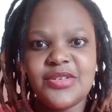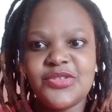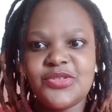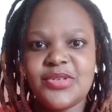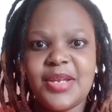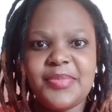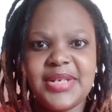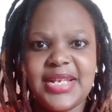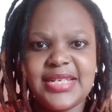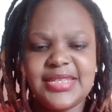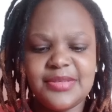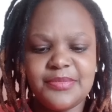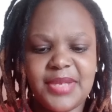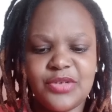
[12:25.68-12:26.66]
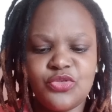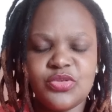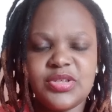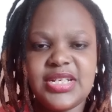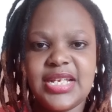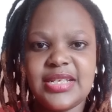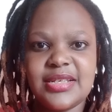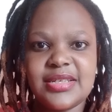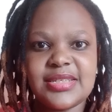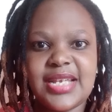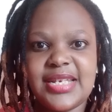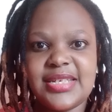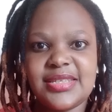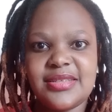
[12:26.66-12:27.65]
Should I be lighting my good candles,
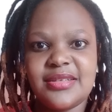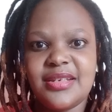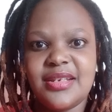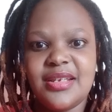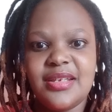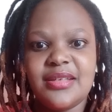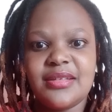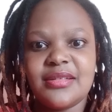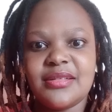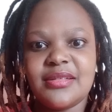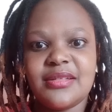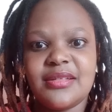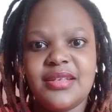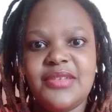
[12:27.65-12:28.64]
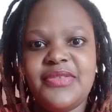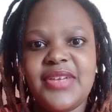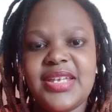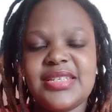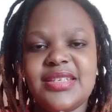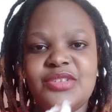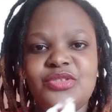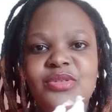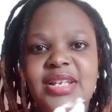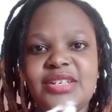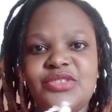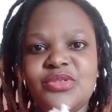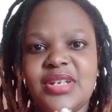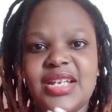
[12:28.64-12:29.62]
guys? If I say you
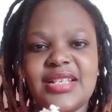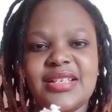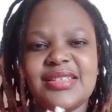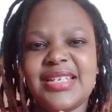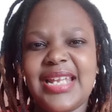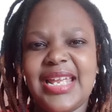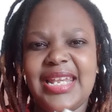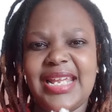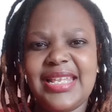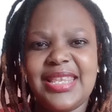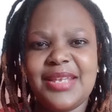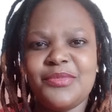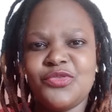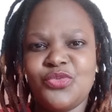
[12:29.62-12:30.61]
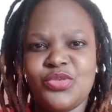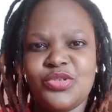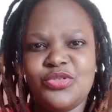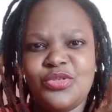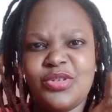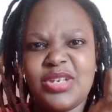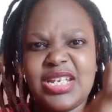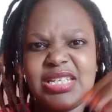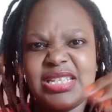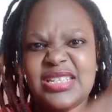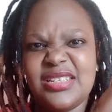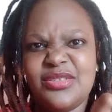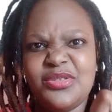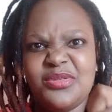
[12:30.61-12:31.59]
light your candles and I light them, will you not get
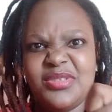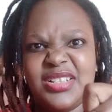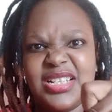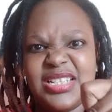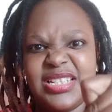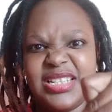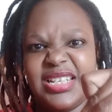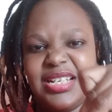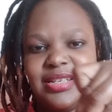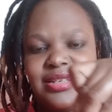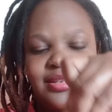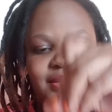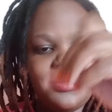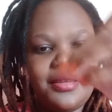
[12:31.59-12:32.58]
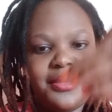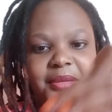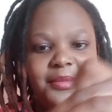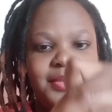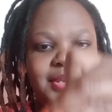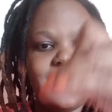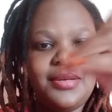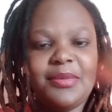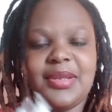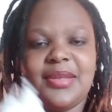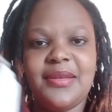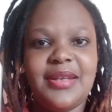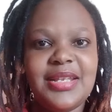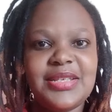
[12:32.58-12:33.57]
it? You will get it, ne? But anyway,
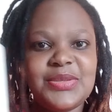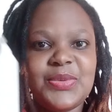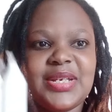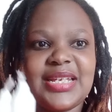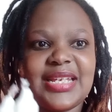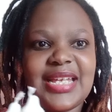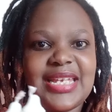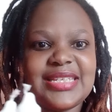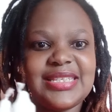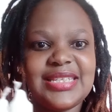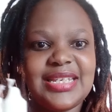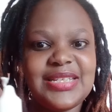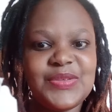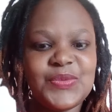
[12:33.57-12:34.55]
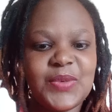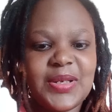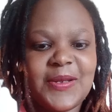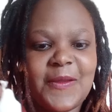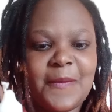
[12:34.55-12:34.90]
let's work, guys. Let's work.